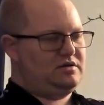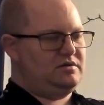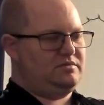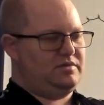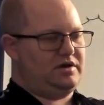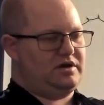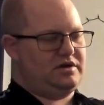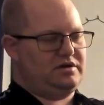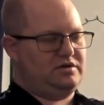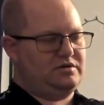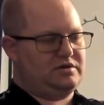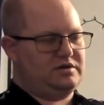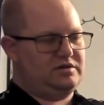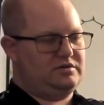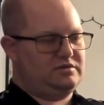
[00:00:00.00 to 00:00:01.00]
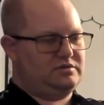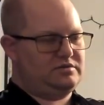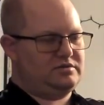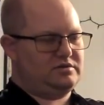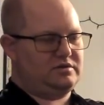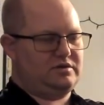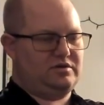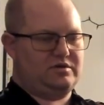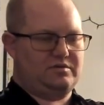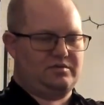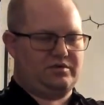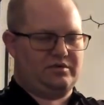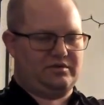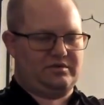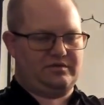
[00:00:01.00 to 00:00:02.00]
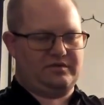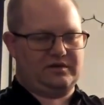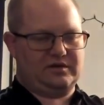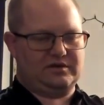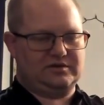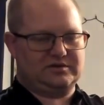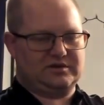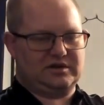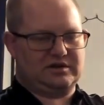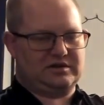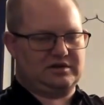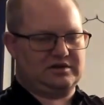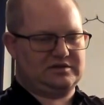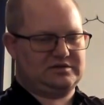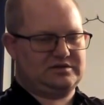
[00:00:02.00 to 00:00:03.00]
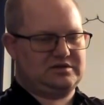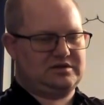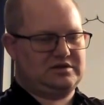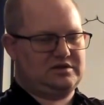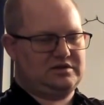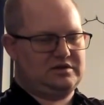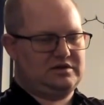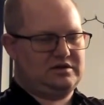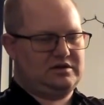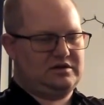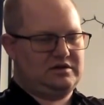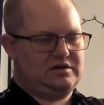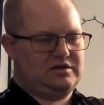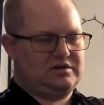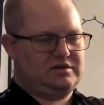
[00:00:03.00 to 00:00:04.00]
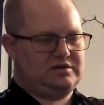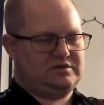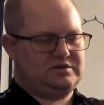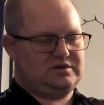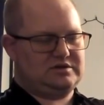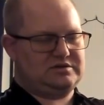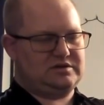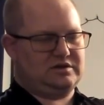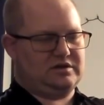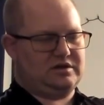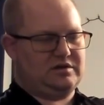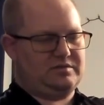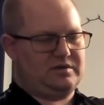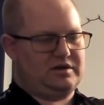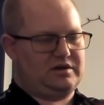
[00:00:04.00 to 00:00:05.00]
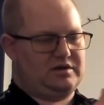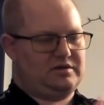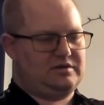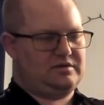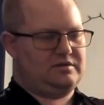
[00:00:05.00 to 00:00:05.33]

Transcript: but you can pull the fingers like this, just a little bit.